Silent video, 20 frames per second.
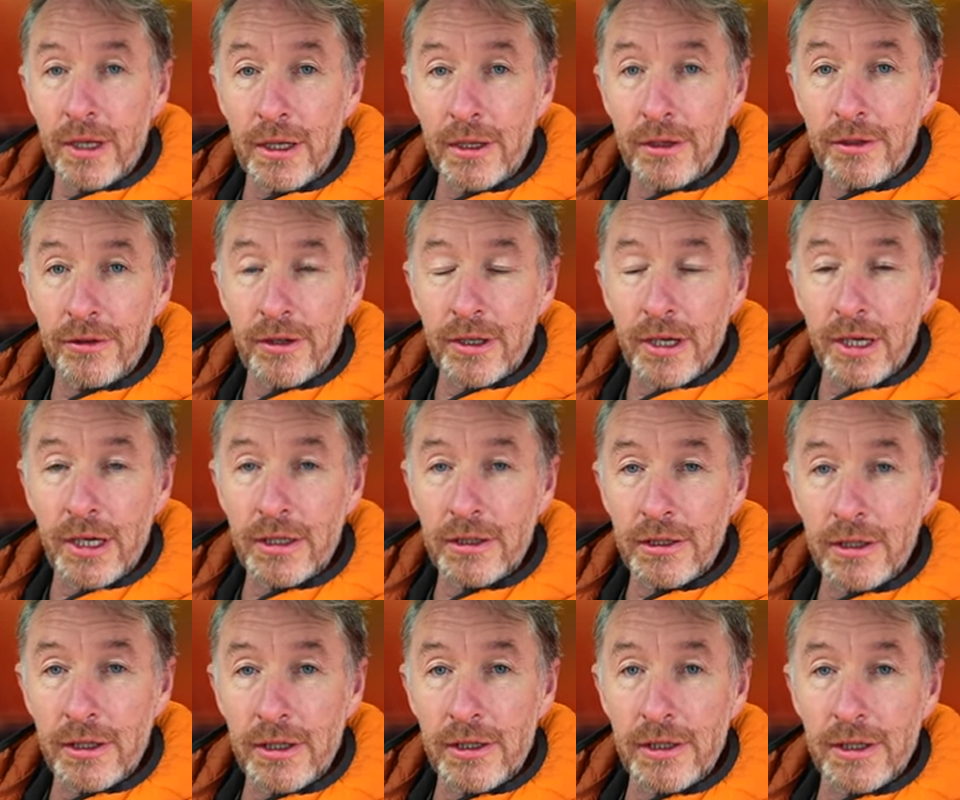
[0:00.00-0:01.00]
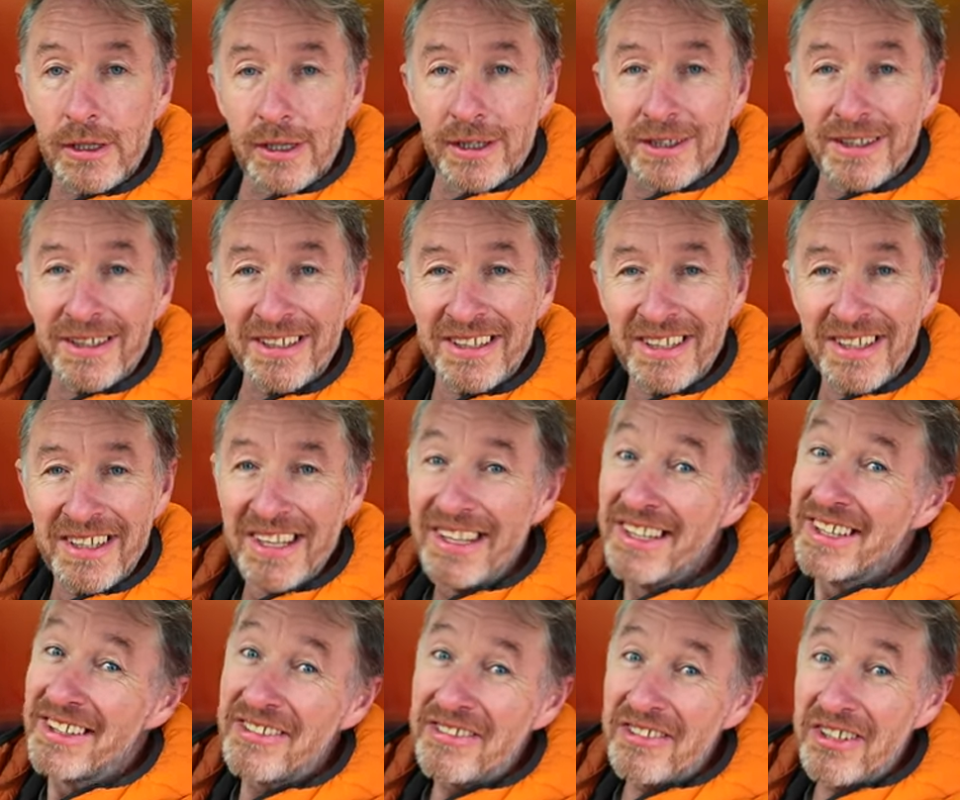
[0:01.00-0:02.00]
And I'll
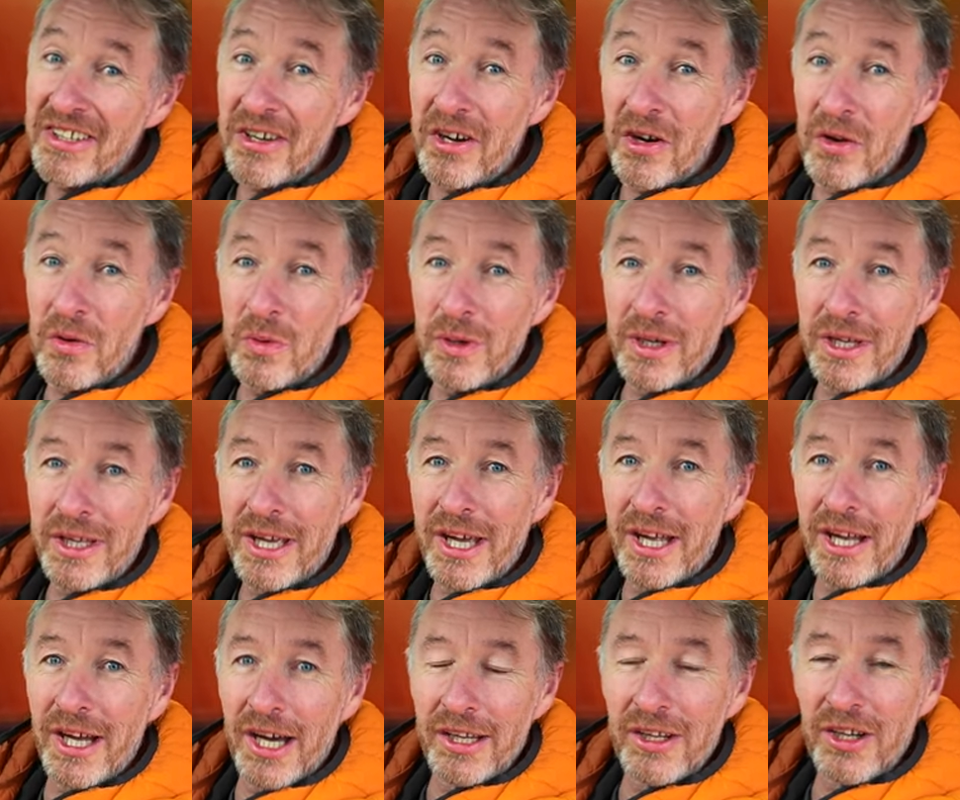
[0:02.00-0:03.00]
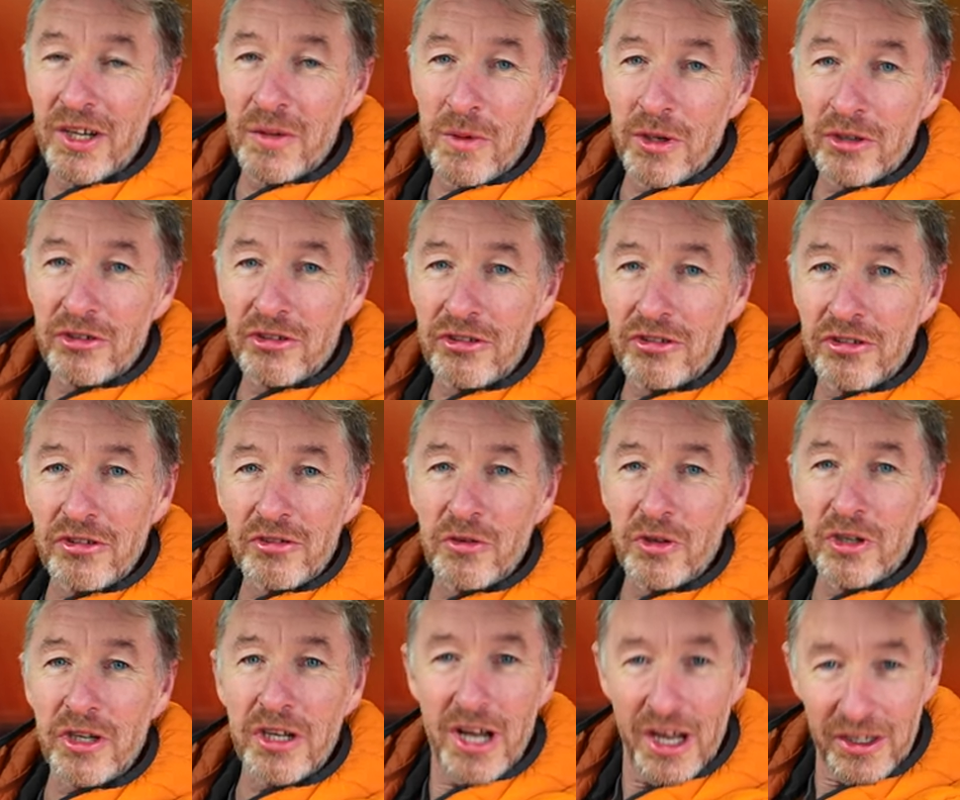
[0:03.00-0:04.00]
see how we get on. How much is this
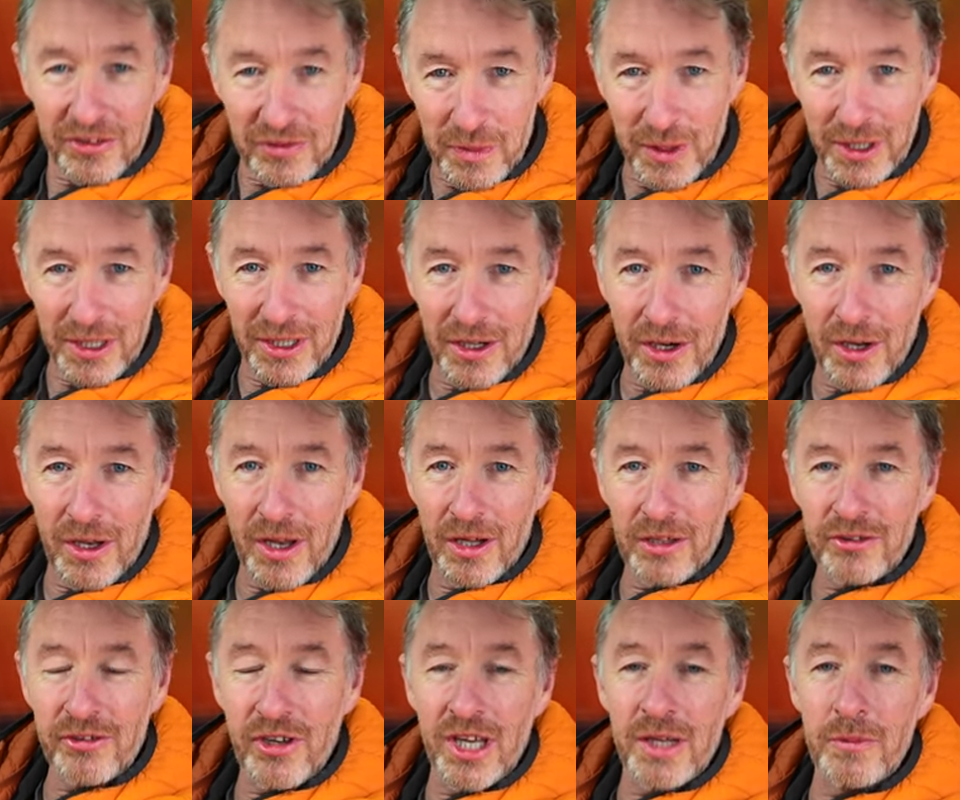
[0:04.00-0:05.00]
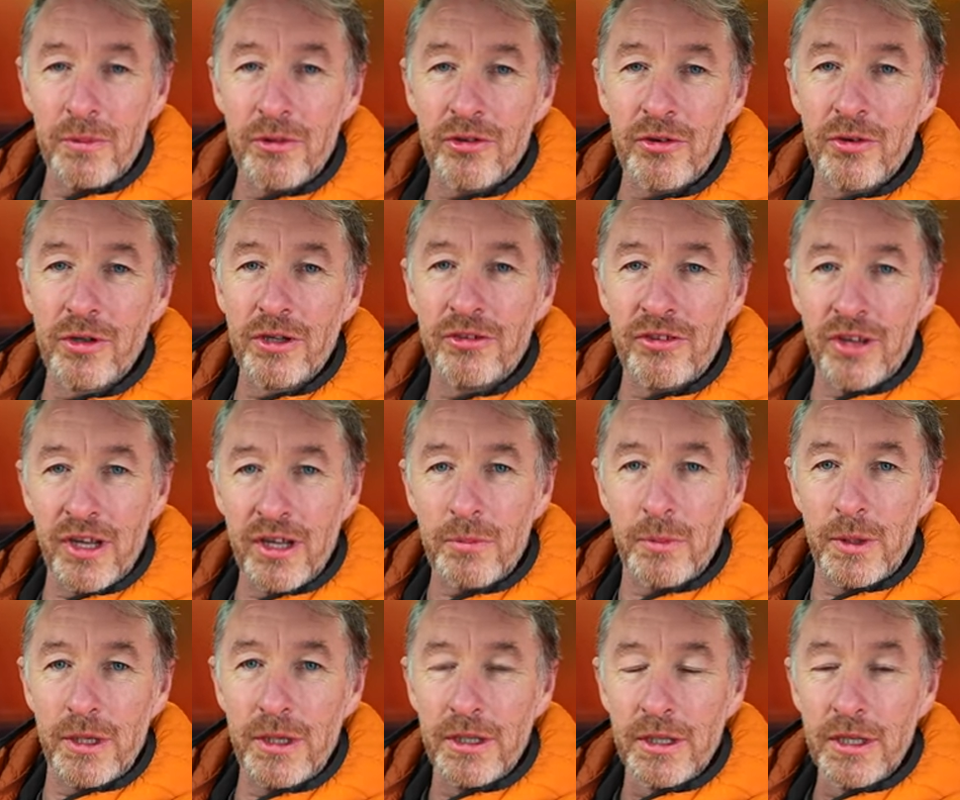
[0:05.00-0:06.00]
going to cost me? How long time is it going to take
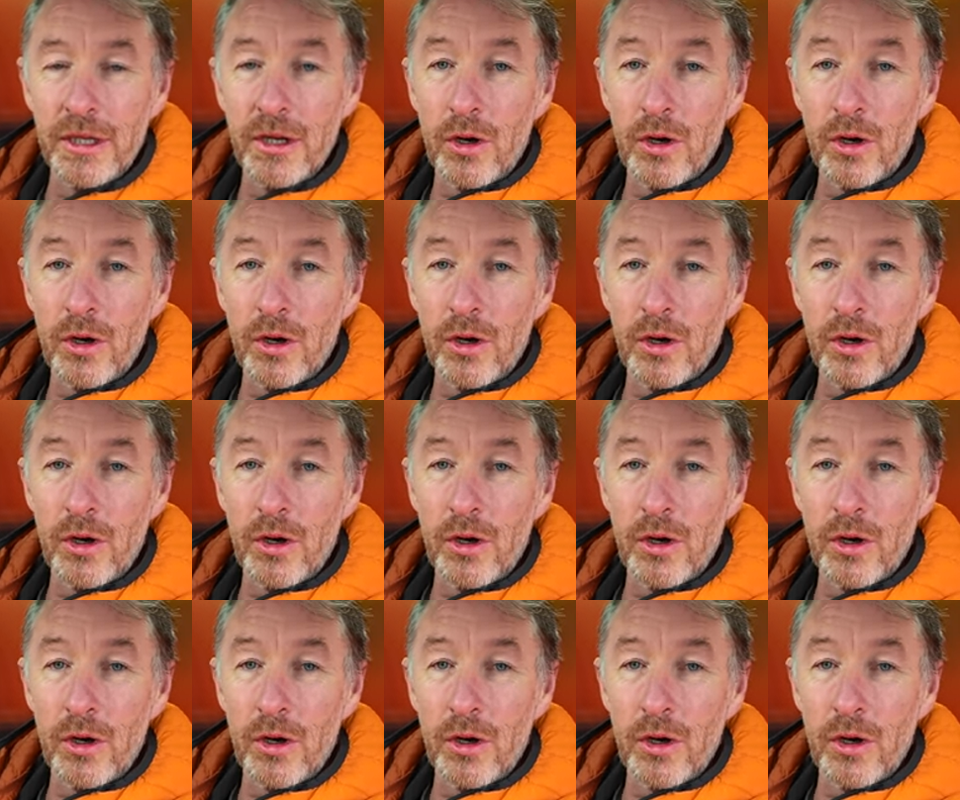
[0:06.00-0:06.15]
me?